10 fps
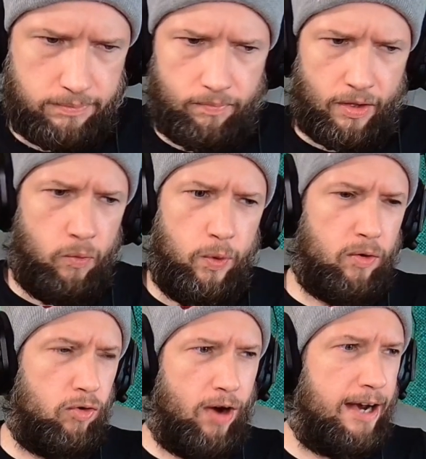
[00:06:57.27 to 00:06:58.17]
we were
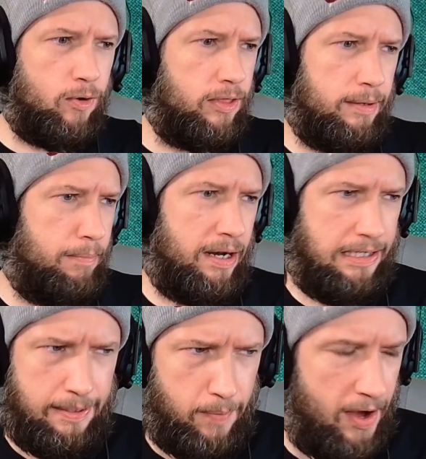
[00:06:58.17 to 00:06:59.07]
right on the money
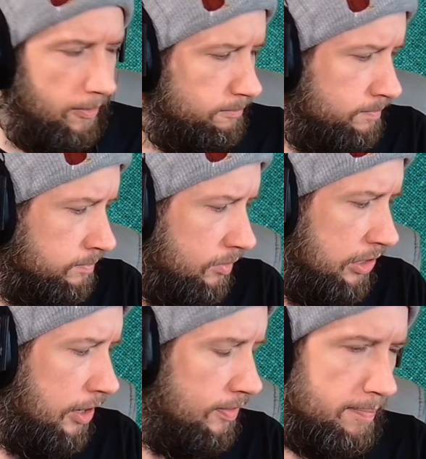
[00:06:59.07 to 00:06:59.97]
about, you
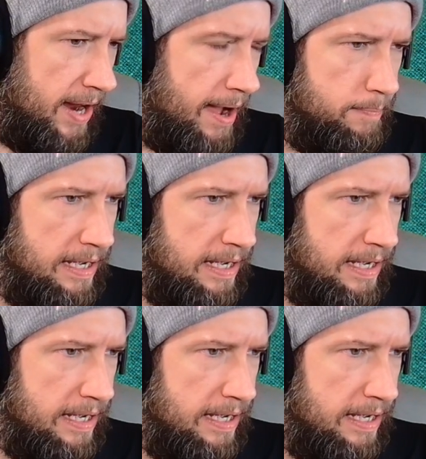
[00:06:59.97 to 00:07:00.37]
know, them not being